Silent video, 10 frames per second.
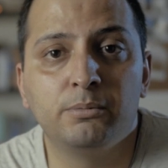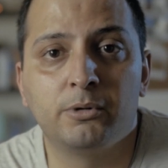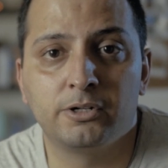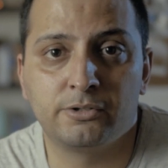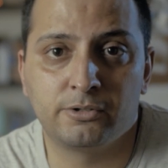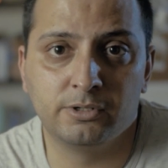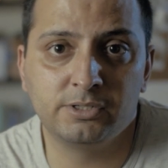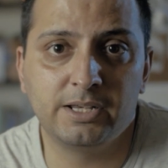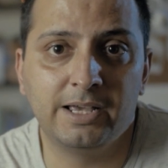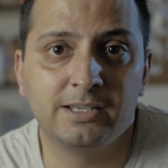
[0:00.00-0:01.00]

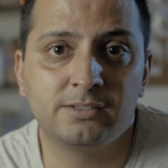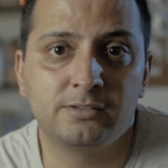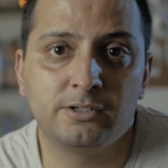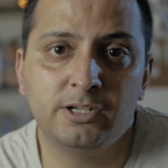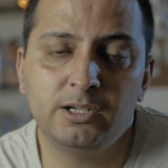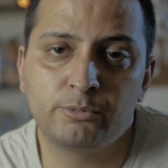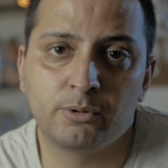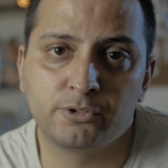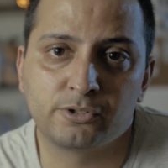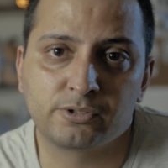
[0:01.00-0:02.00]
monitors as the
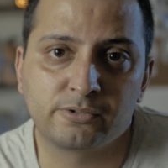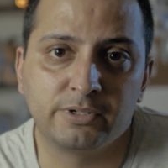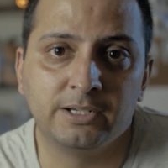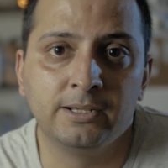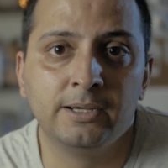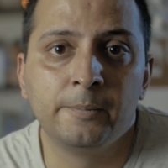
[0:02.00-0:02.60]
teleprompter screen.